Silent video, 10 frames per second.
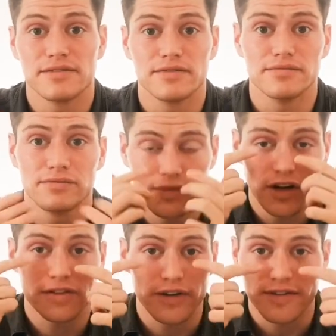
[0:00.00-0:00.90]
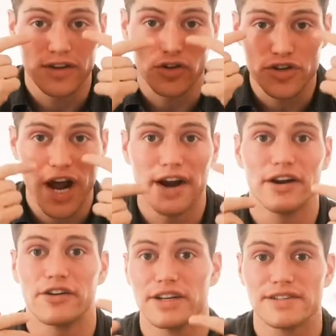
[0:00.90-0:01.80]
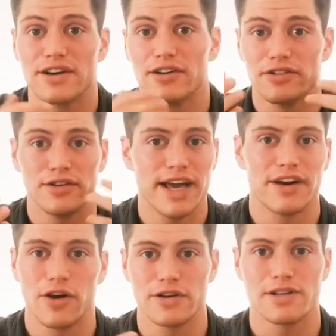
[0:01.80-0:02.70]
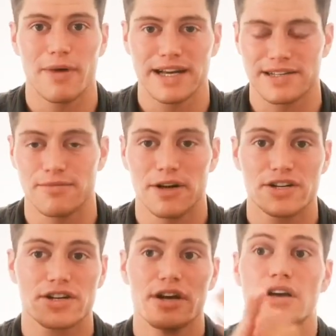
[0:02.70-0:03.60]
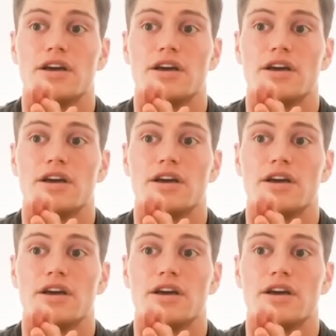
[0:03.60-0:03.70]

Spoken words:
And it also gives a little shine under it so you can't notice the bags as much.